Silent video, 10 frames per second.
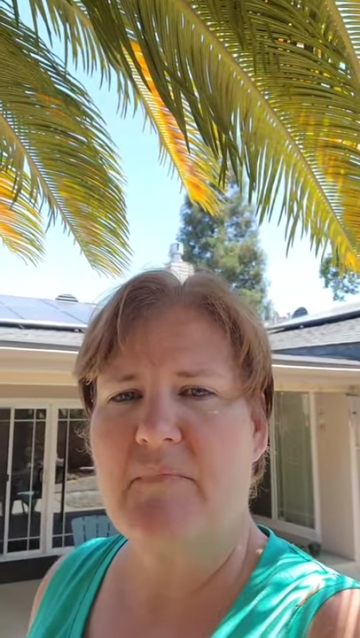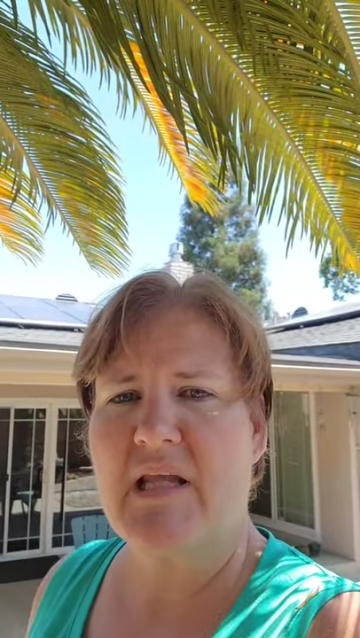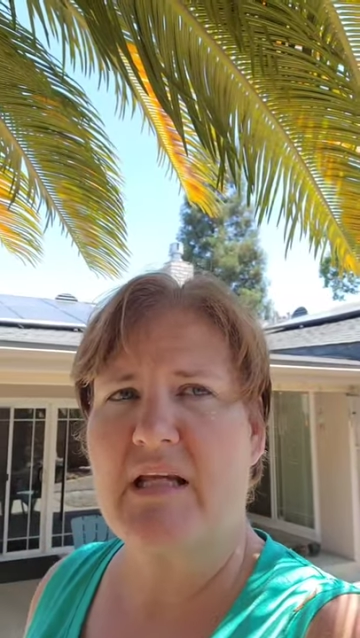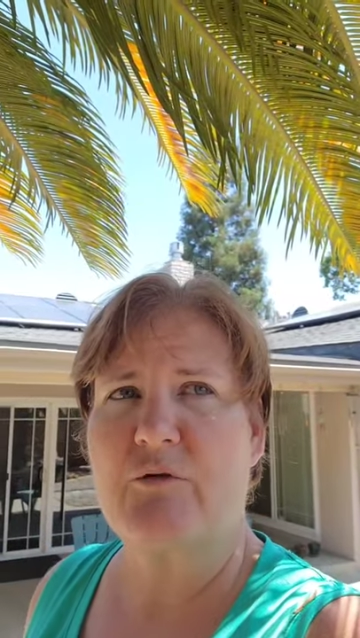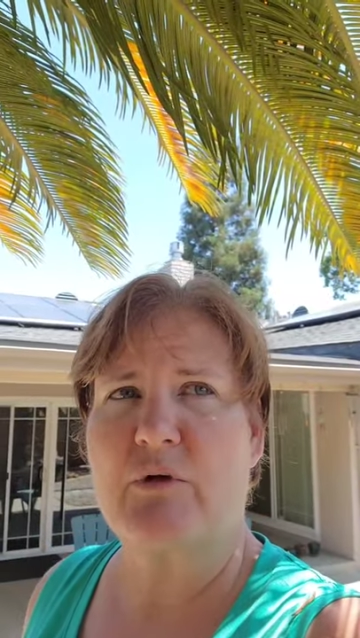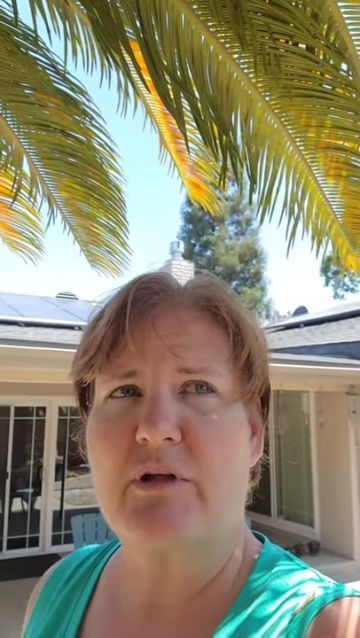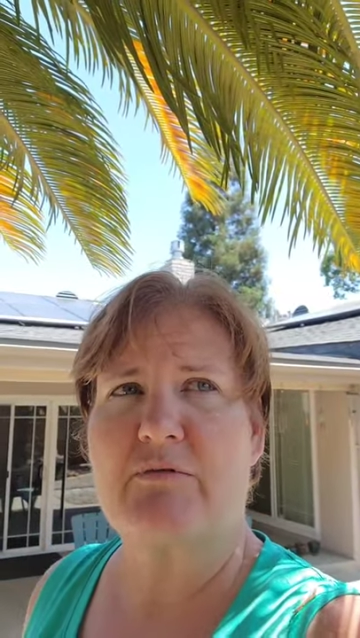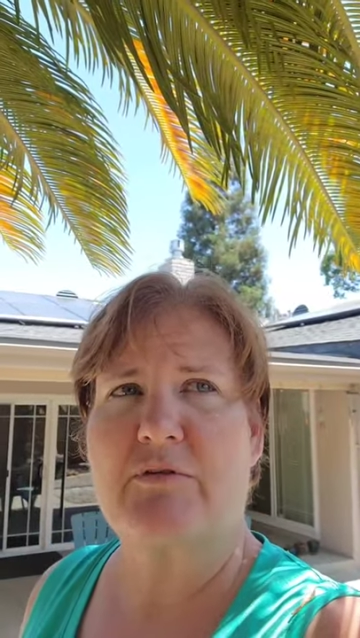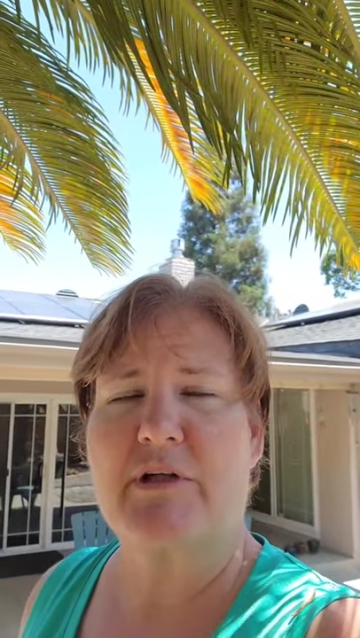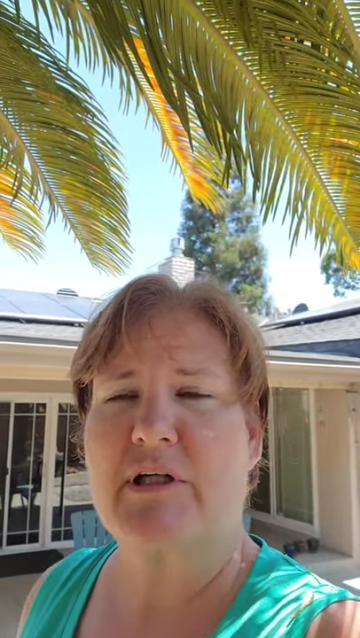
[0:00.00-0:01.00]
as we live
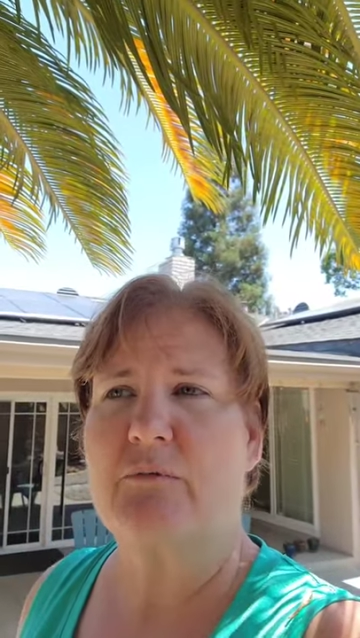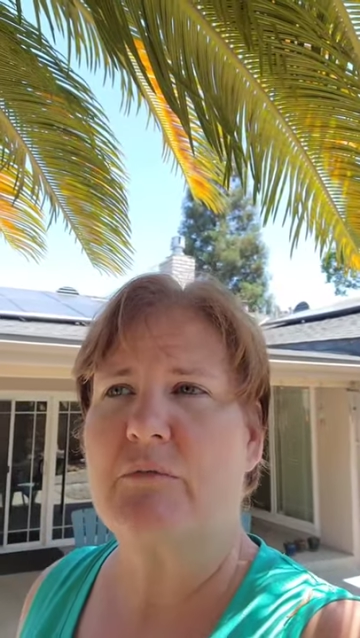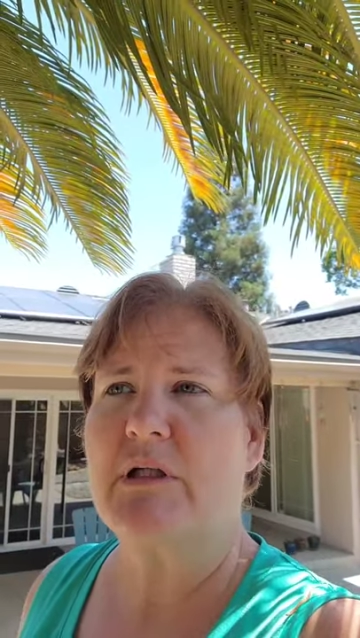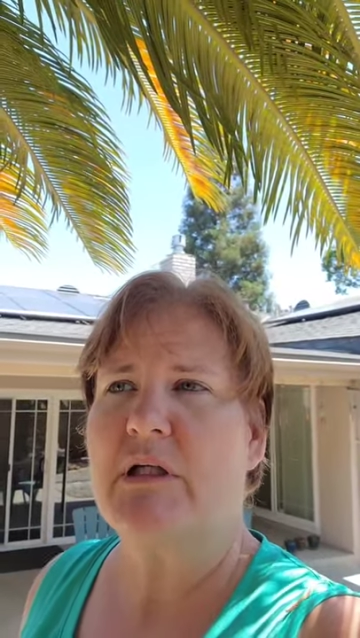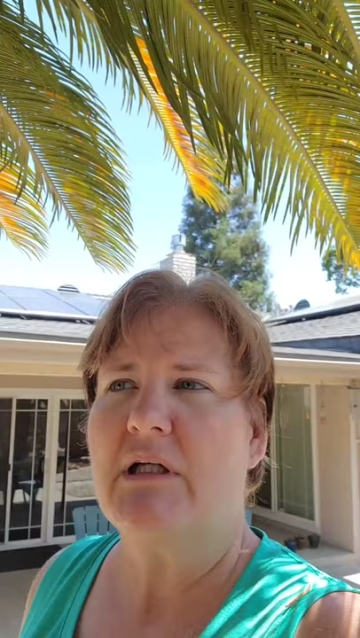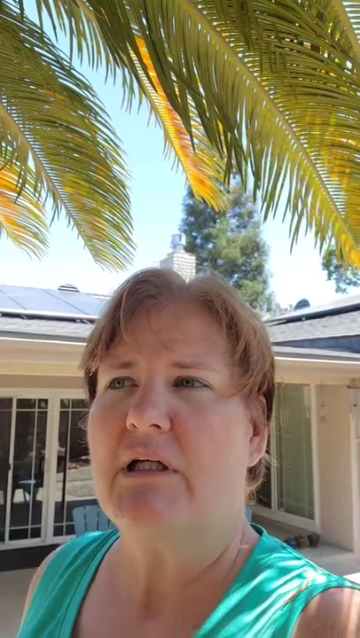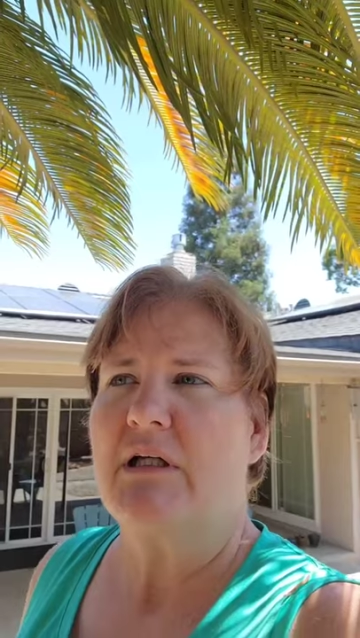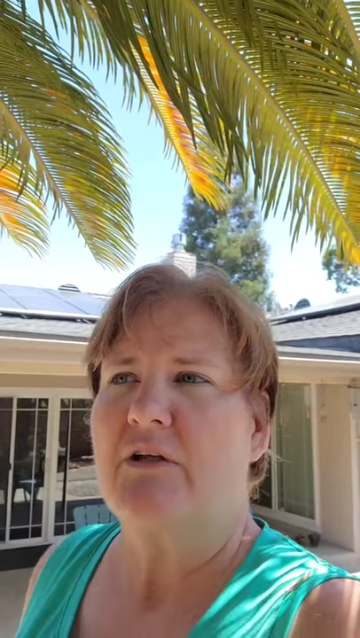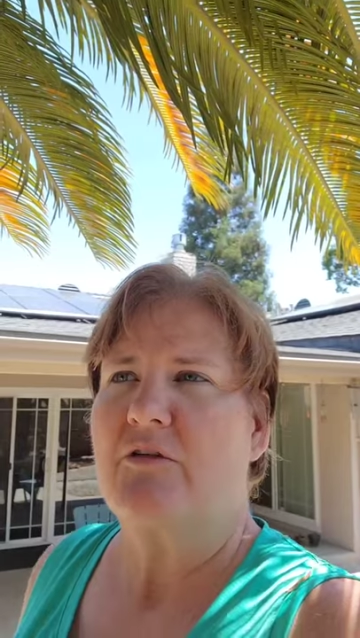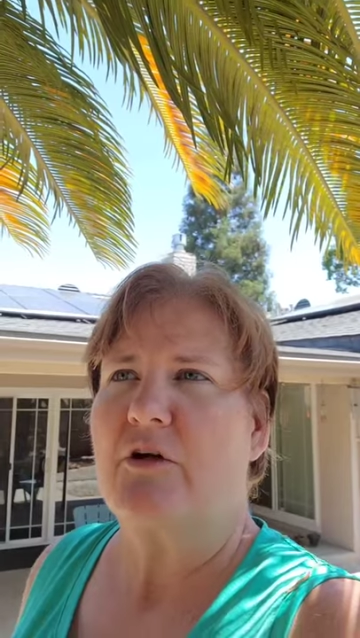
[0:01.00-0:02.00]
for Him.
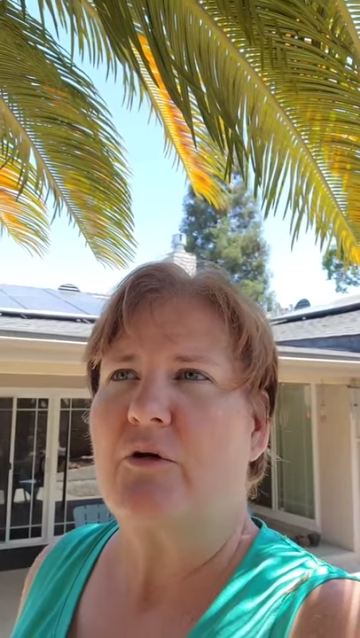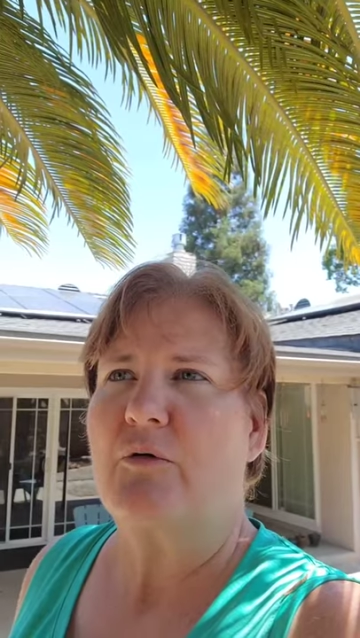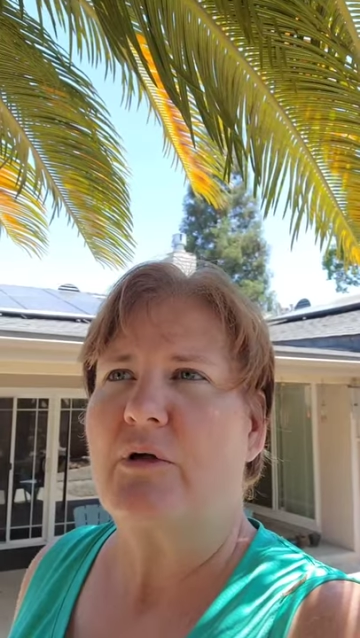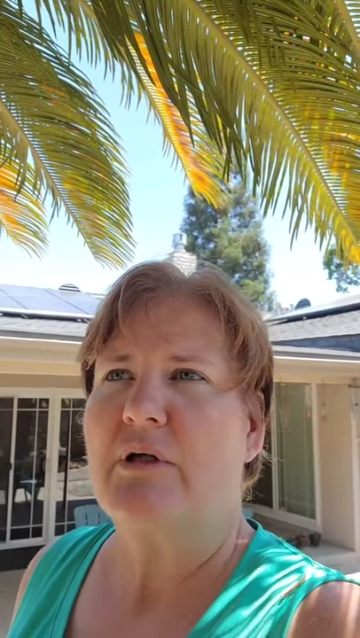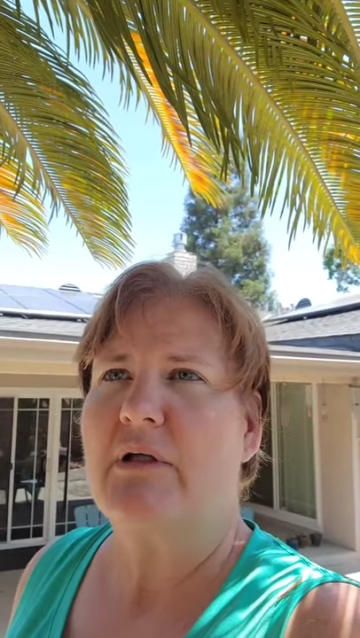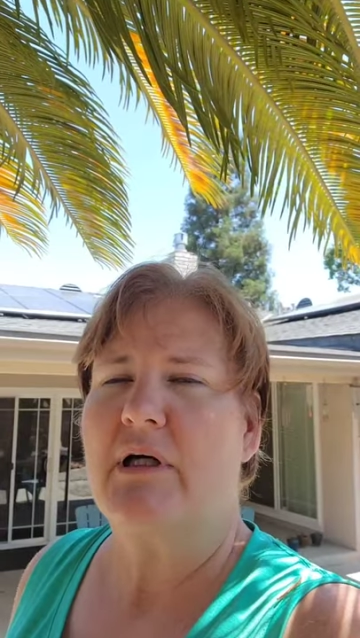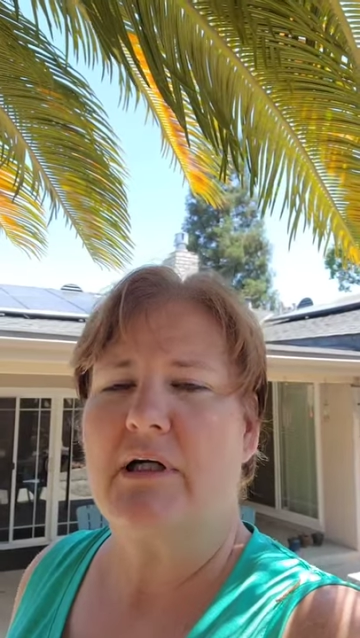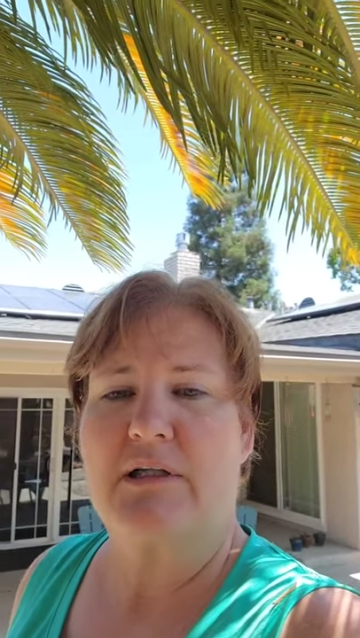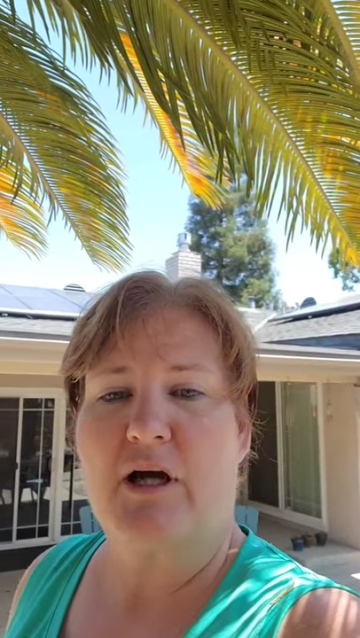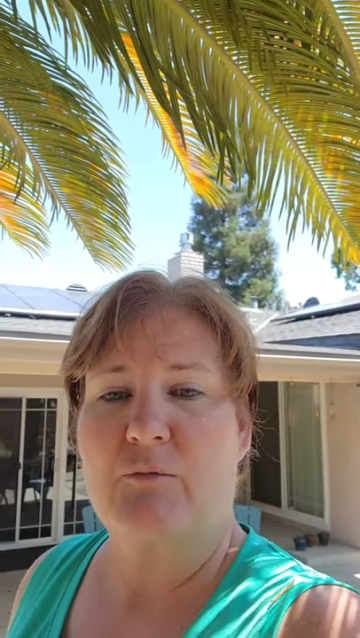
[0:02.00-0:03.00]
So
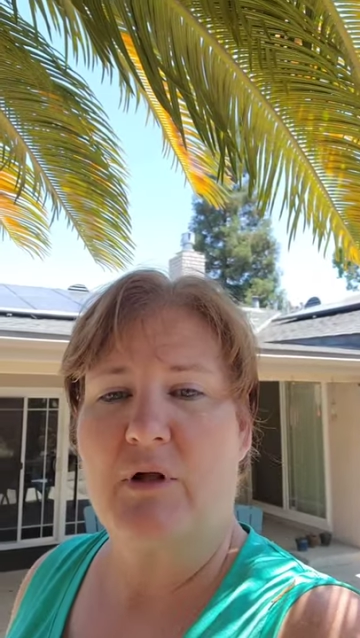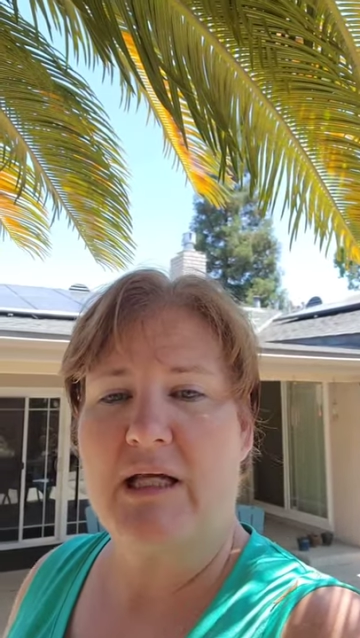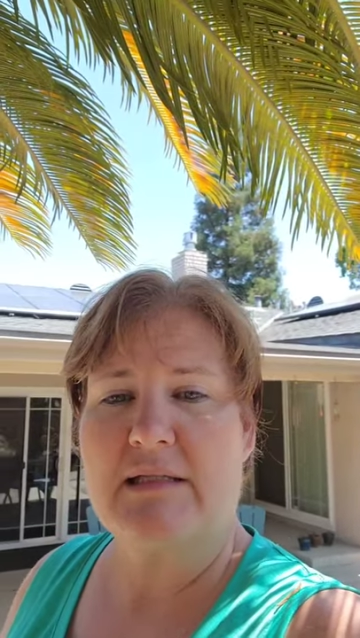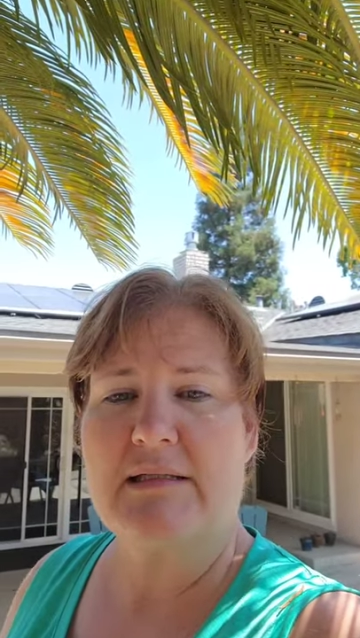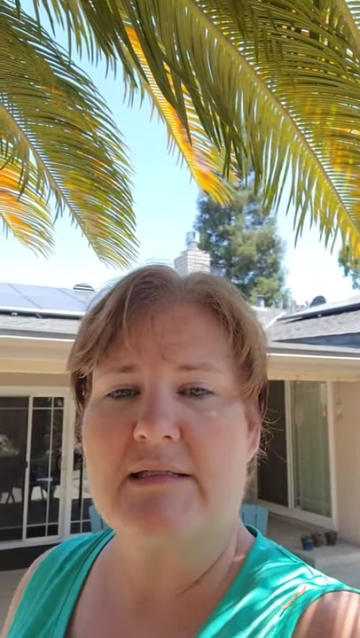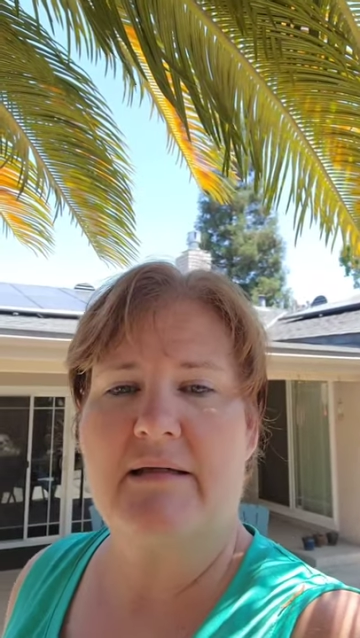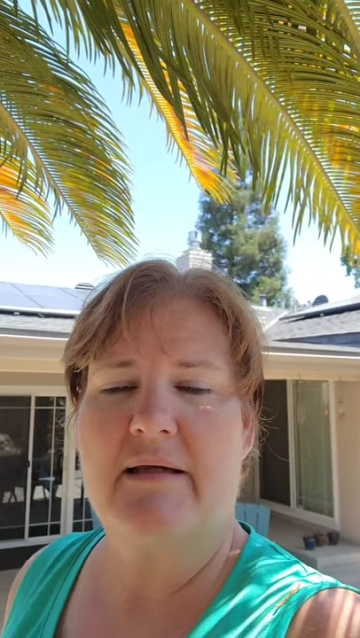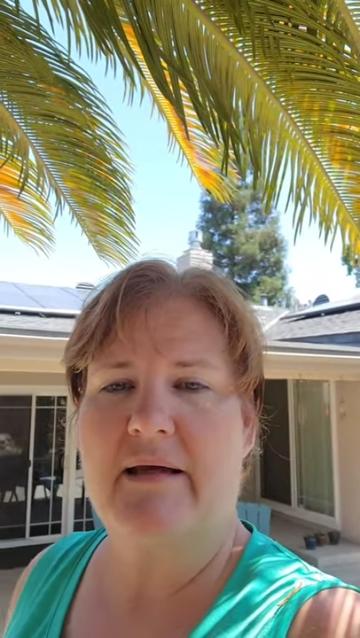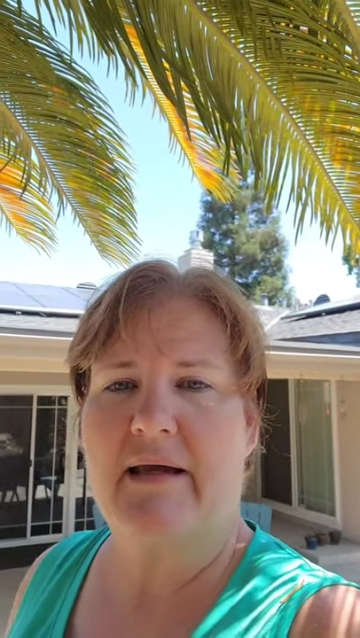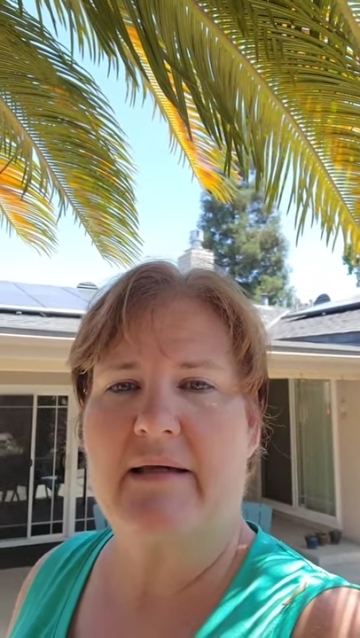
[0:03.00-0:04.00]
uh, God bless
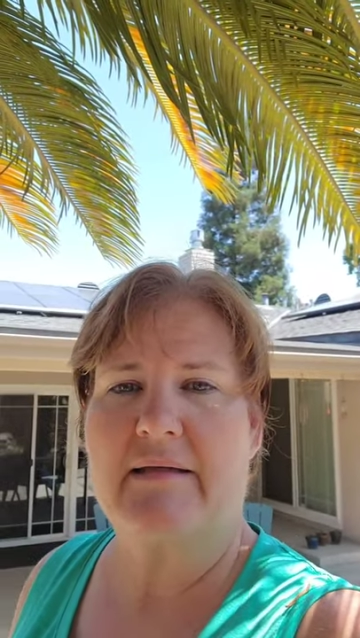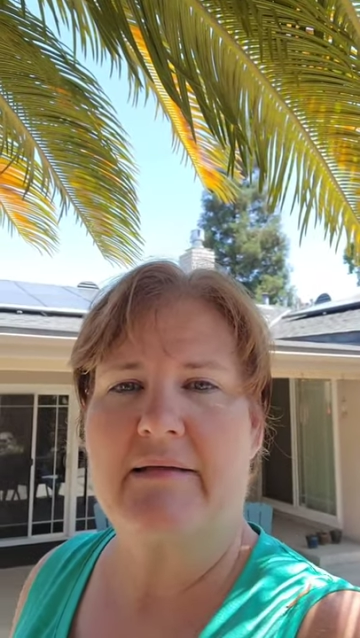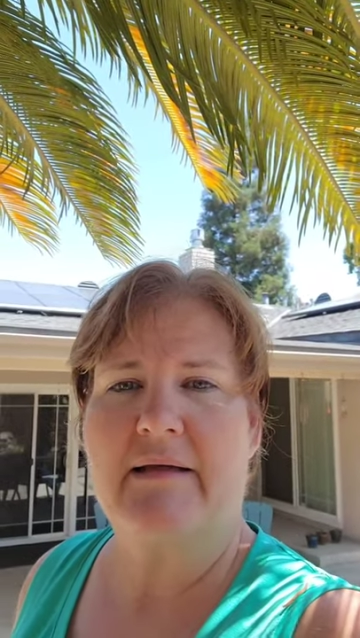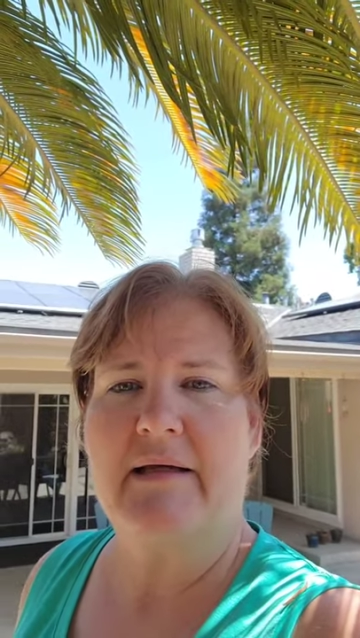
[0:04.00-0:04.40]
and